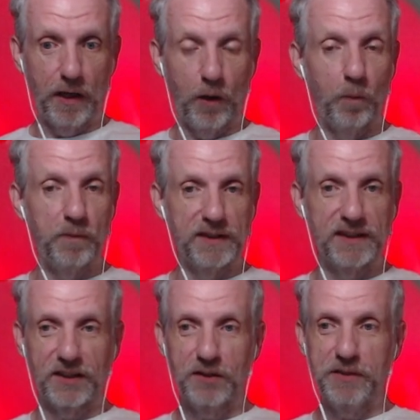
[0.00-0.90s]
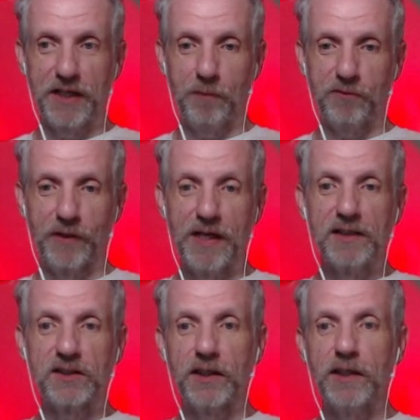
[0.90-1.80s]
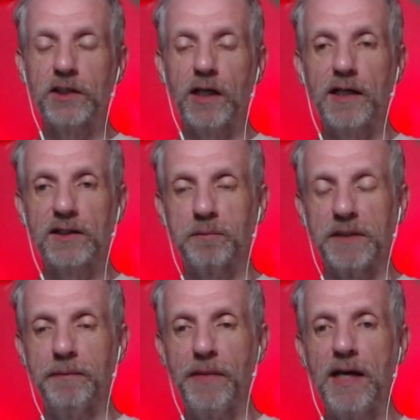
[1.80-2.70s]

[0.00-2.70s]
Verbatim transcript: I hope this is going to be helpful. Serge asked me,